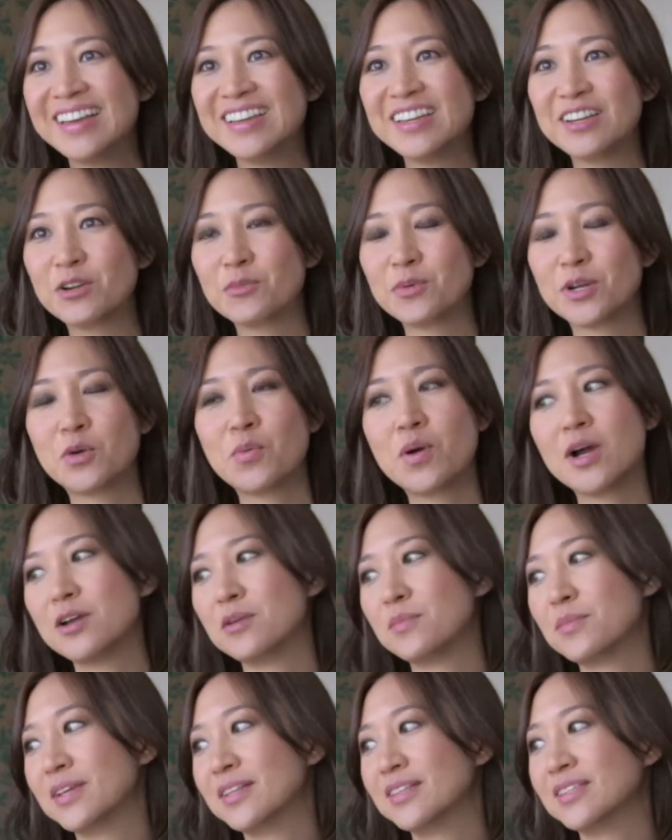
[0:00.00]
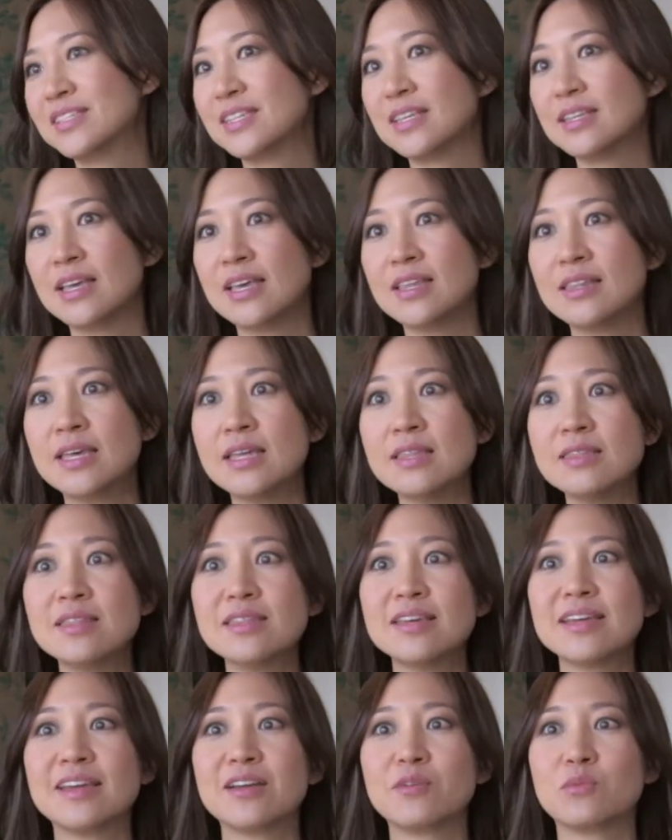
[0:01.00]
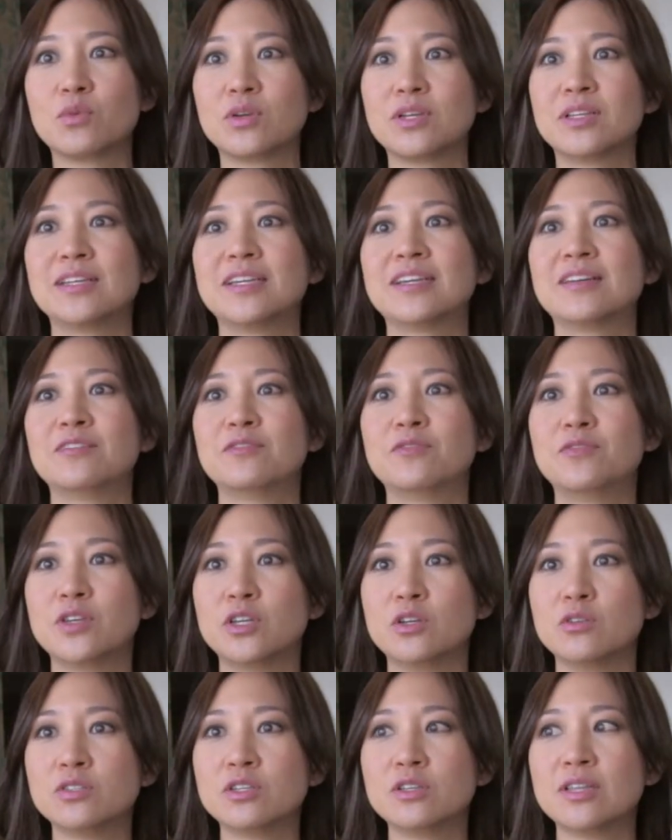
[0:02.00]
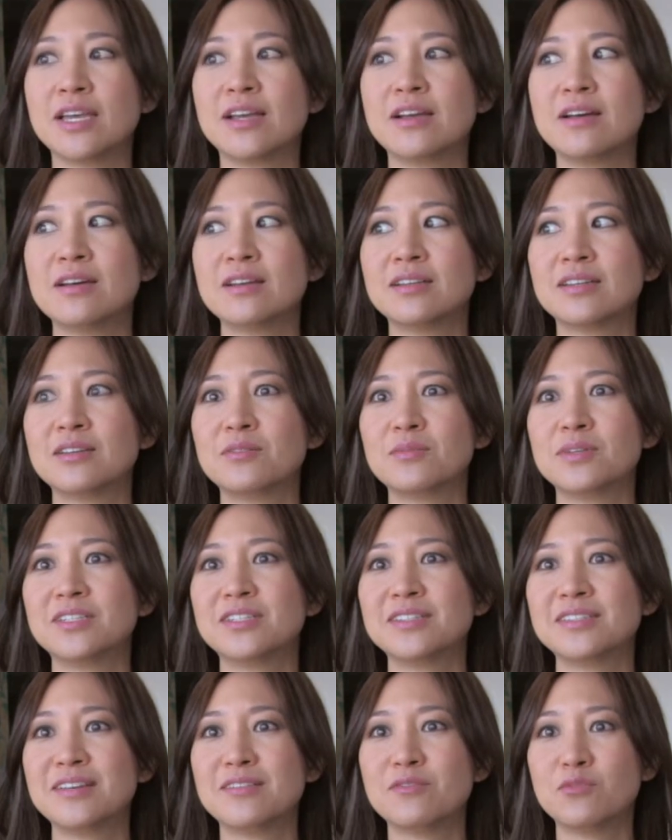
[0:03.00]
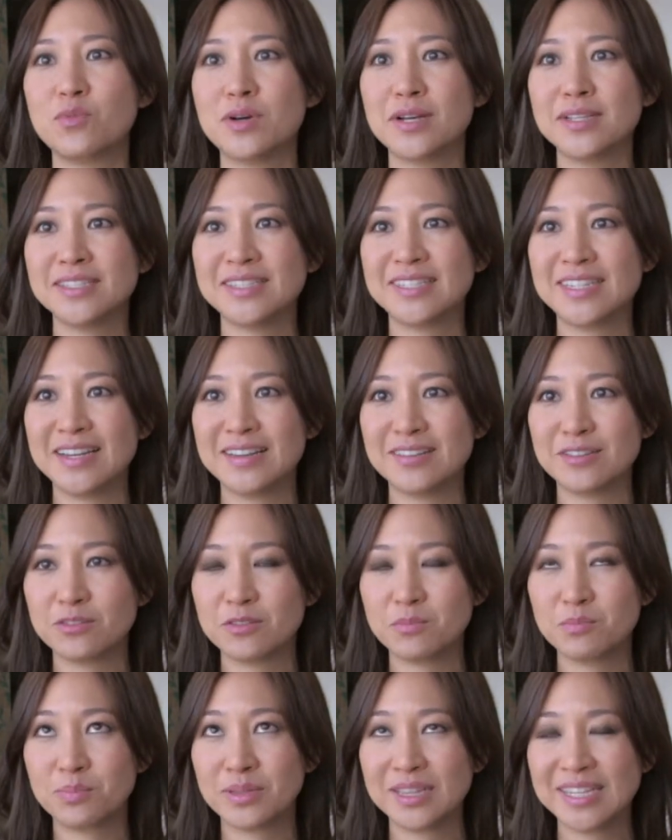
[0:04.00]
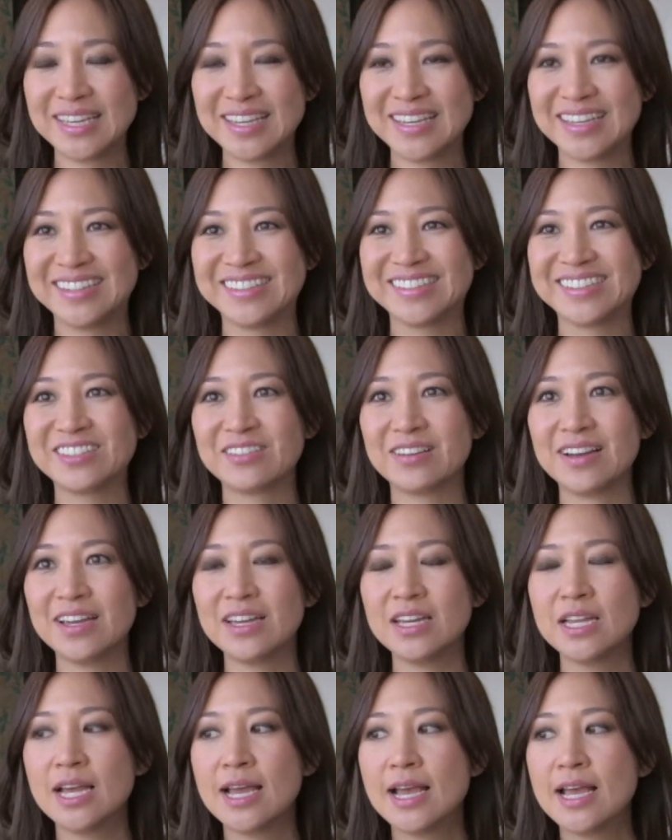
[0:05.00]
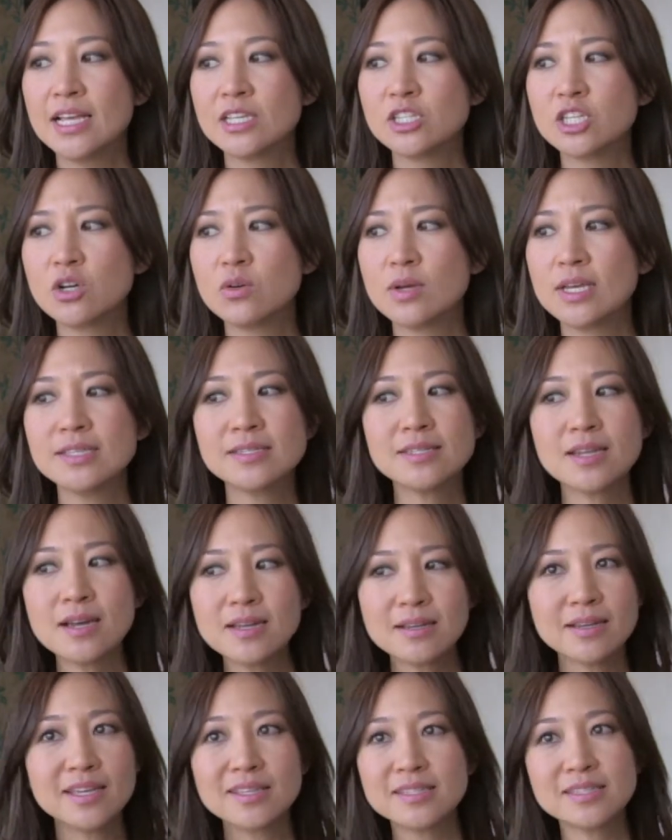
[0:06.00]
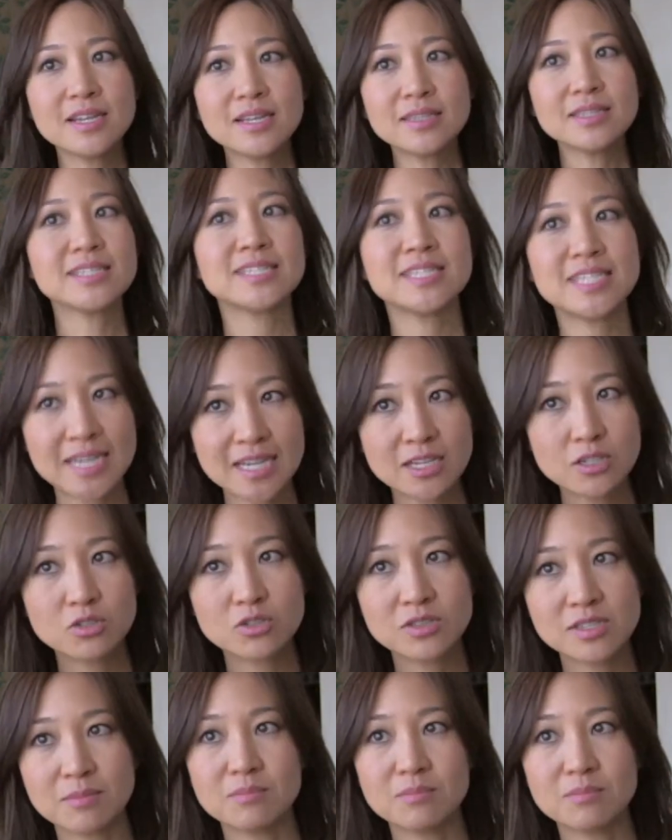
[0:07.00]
requirements. And then they get really confused. They're like, God, can we just have one standard, please, right? So it's not the standards